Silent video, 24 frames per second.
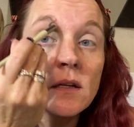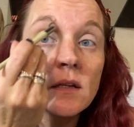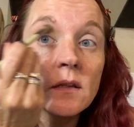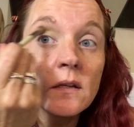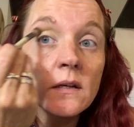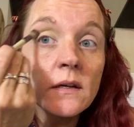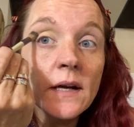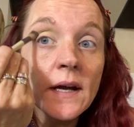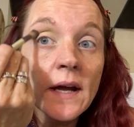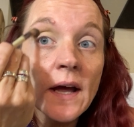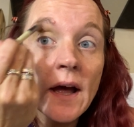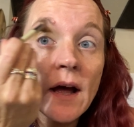
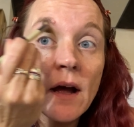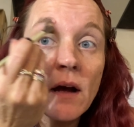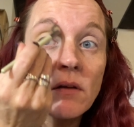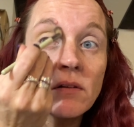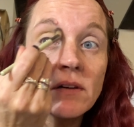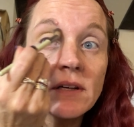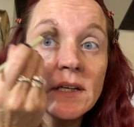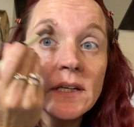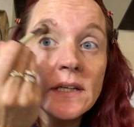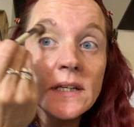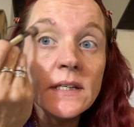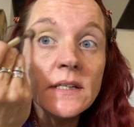Look at how
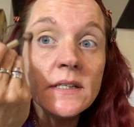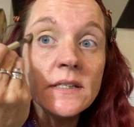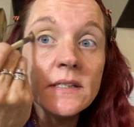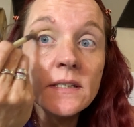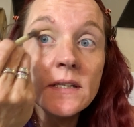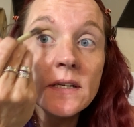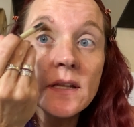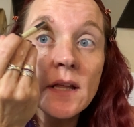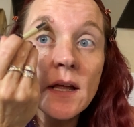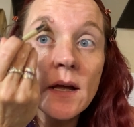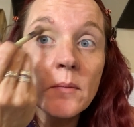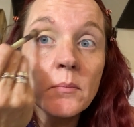
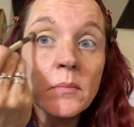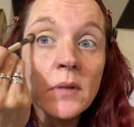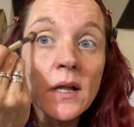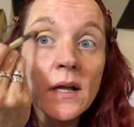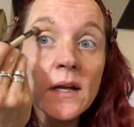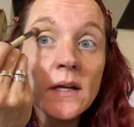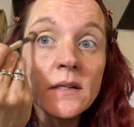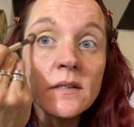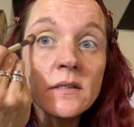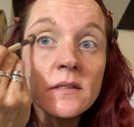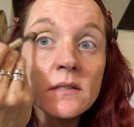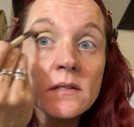easy that
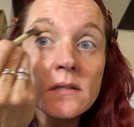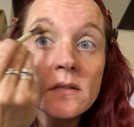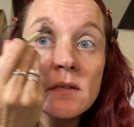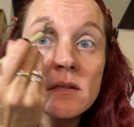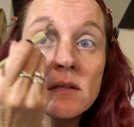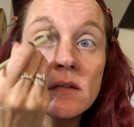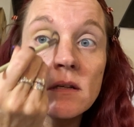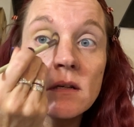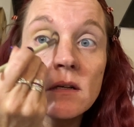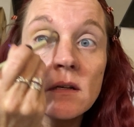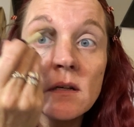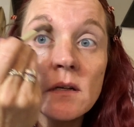blends.
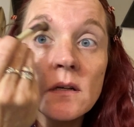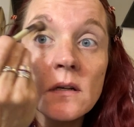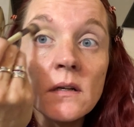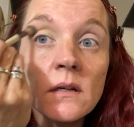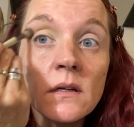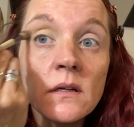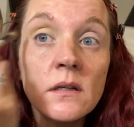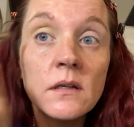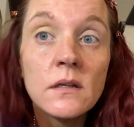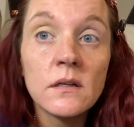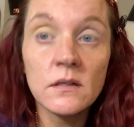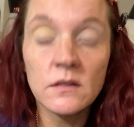
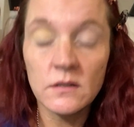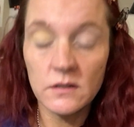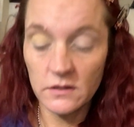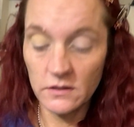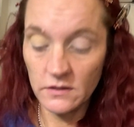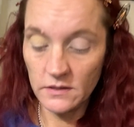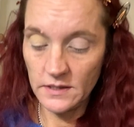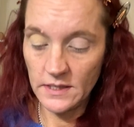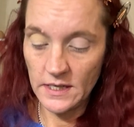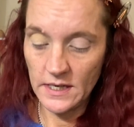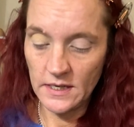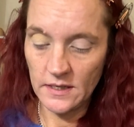
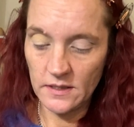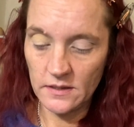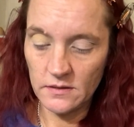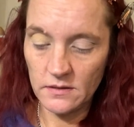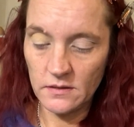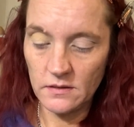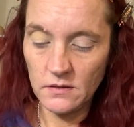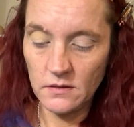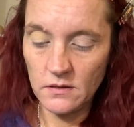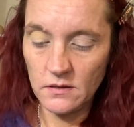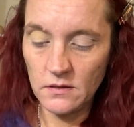Goodness.